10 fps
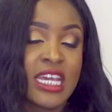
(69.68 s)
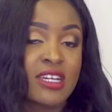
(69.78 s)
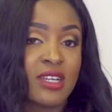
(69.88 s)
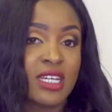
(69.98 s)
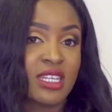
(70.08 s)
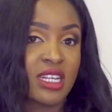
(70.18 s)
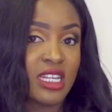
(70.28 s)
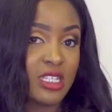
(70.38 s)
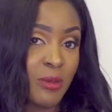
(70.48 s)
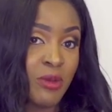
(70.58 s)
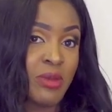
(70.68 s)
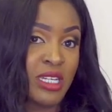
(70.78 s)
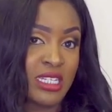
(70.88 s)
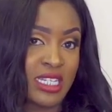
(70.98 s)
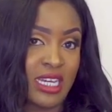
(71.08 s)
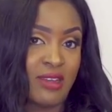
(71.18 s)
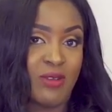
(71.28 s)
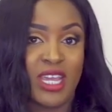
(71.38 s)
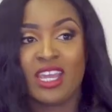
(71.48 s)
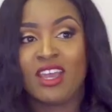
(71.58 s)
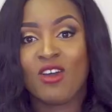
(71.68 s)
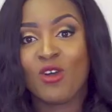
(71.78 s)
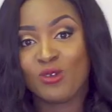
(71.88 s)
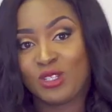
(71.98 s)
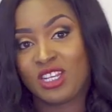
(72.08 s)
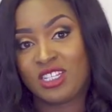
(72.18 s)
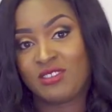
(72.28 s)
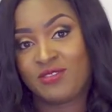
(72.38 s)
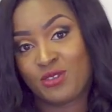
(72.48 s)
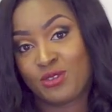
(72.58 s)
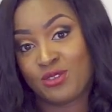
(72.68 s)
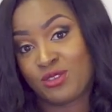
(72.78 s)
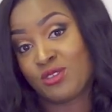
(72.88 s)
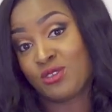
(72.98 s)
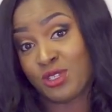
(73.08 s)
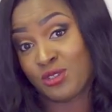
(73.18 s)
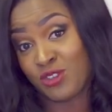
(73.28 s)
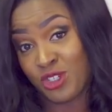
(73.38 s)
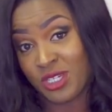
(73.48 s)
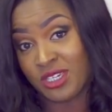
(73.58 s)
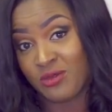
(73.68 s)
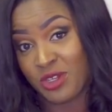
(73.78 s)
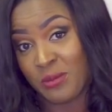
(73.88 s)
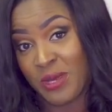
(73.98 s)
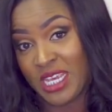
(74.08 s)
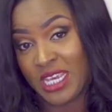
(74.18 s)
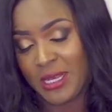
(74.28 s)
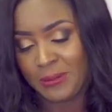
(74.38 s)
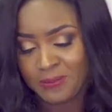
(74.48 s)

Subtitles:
So I started experimenting with alternative sources of sugar when you're baking.